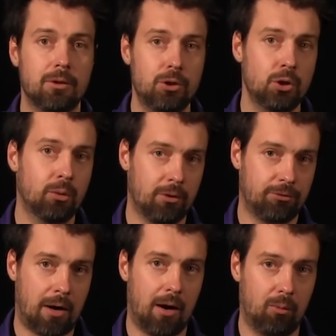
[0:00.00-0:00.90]
newer
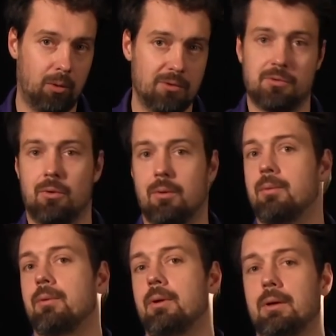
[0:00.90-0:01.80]
firewalls or
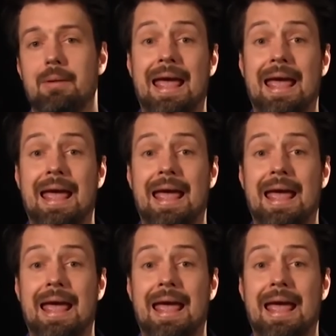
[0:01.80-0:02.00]
uh,